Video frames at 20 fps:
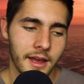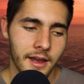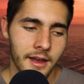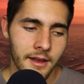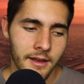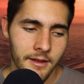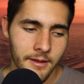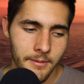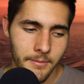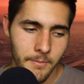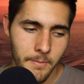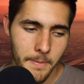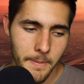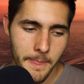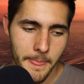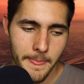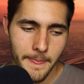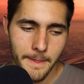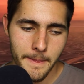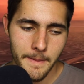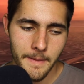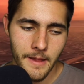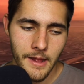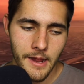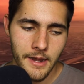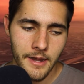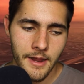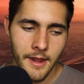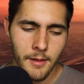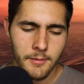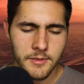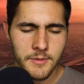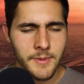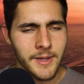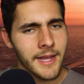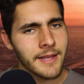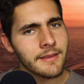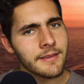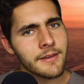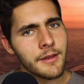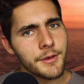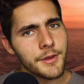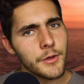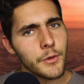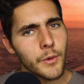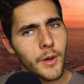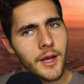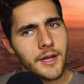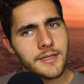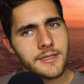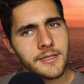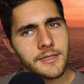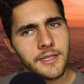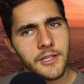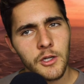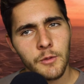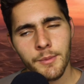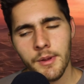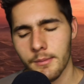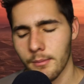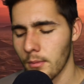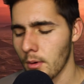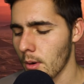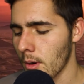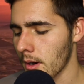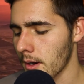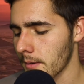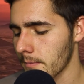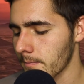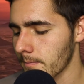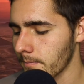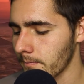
and it helps me get to know you guys a little bit more.